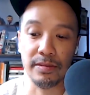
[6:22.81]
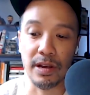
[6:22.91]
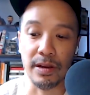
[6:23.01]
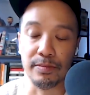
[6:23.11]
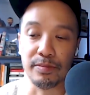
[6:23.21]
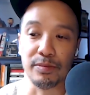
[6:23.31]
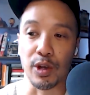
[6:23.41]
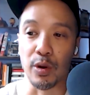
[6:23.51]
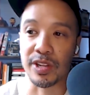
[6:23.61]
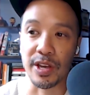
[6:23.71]

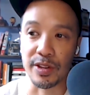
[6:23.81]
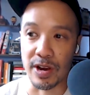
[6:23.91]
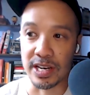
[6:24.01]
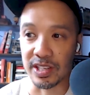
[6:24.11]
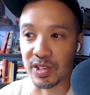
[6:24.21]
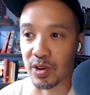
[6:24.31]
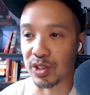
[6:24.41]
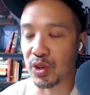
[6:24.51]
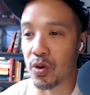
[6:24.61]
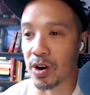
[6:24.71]
go to the other end and start
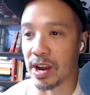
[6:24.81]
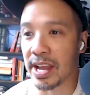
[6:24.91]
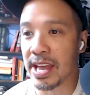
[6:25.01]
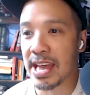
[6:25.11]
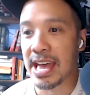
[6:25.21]
scoring.